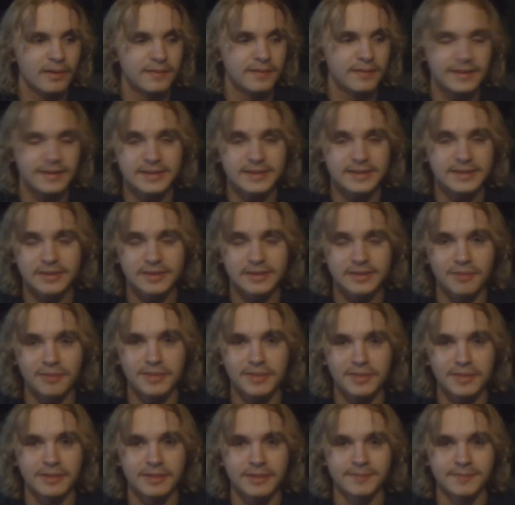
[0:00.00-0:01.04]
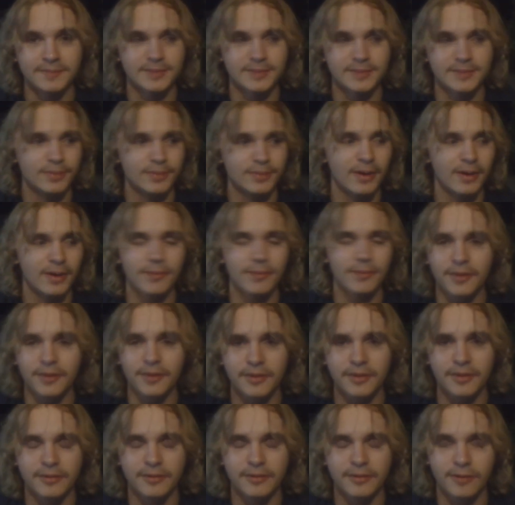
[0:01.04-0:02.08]
this is not memes, but I'm not
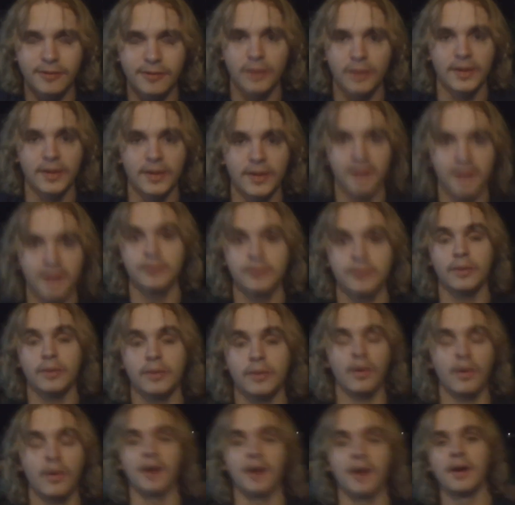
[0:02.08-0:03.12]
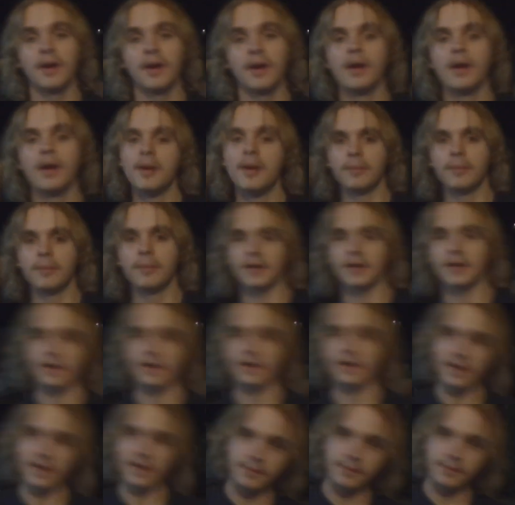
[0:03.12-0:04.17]
going to unfollow it. I don't know why. But then
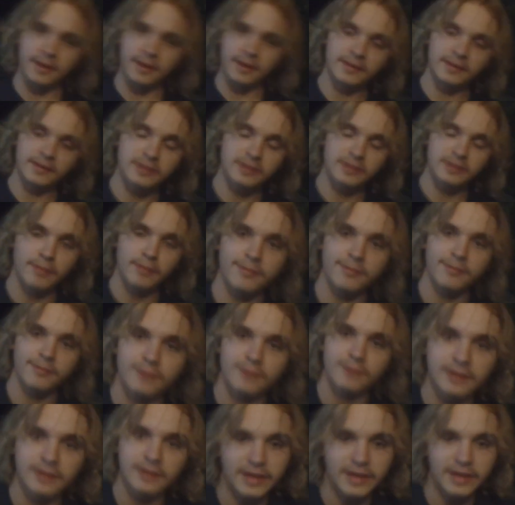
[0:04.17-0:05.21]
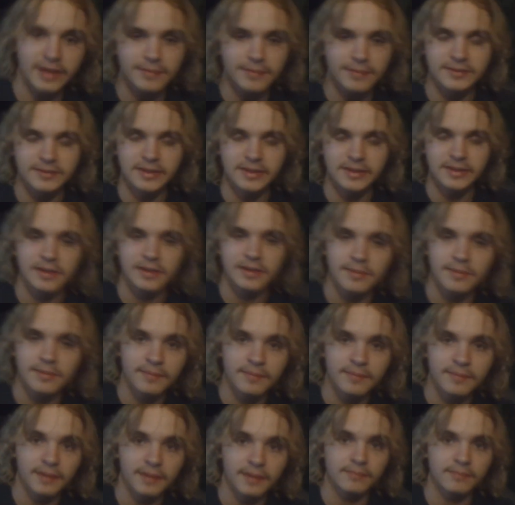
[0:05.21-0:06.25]
I kept getting these on my feed, I kept seeing
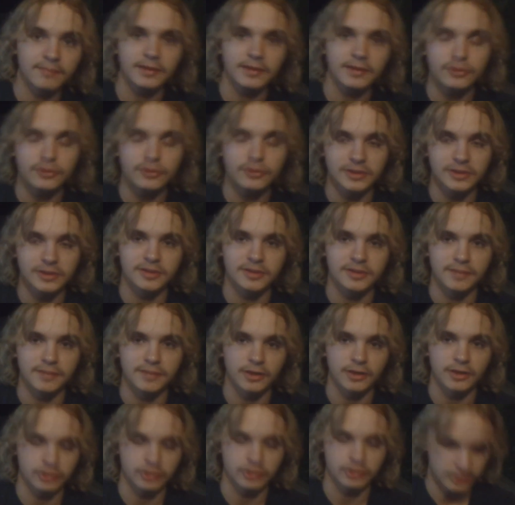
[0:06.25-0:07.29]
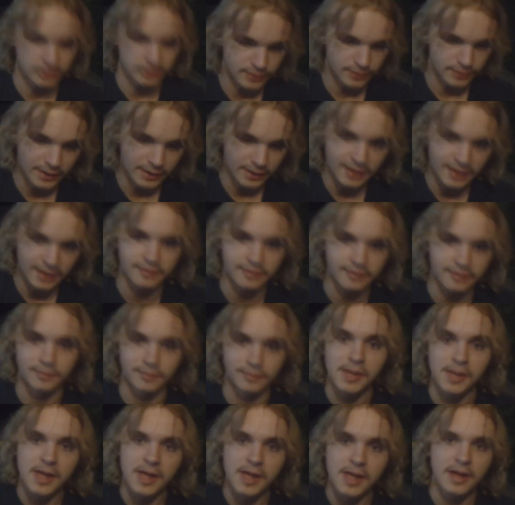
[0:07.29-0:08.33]
them, they interested me actually, so I liked
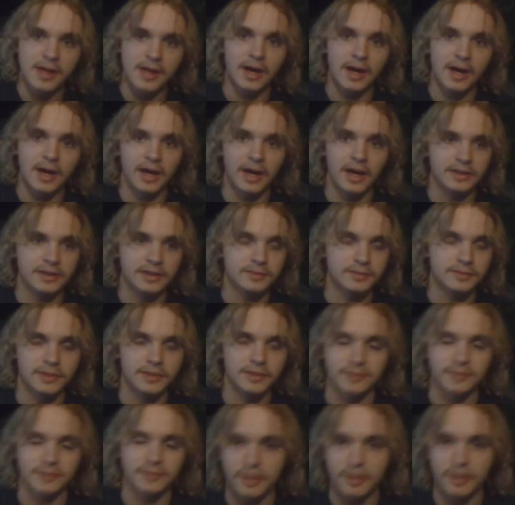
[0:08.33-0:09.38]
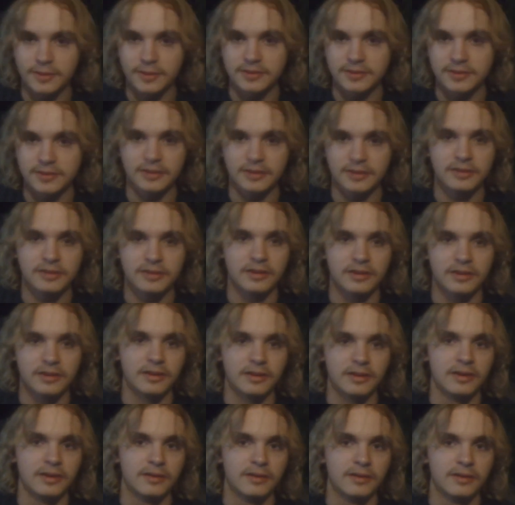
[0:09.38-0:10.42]
them. I sometimes commented,
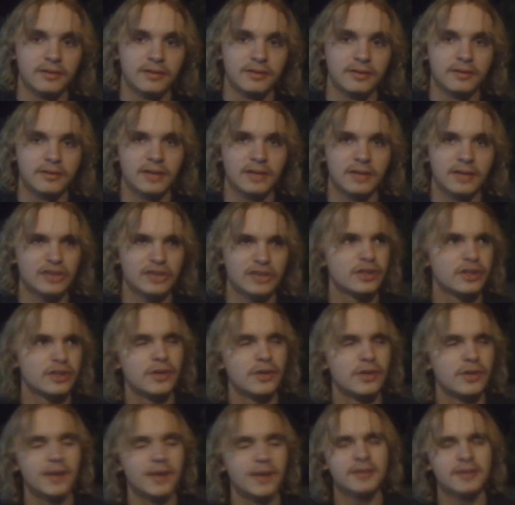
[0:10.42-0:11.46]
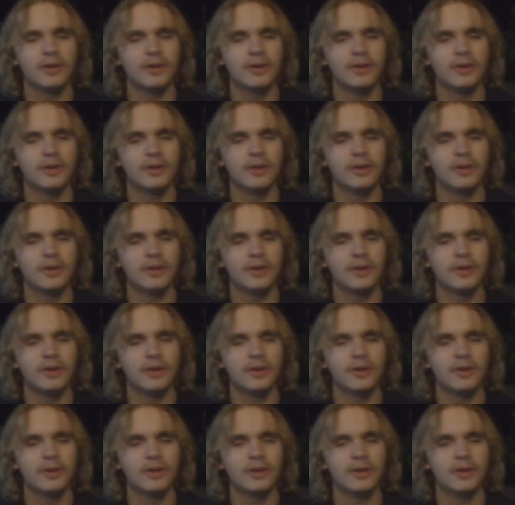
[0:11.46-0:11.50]
actually no, I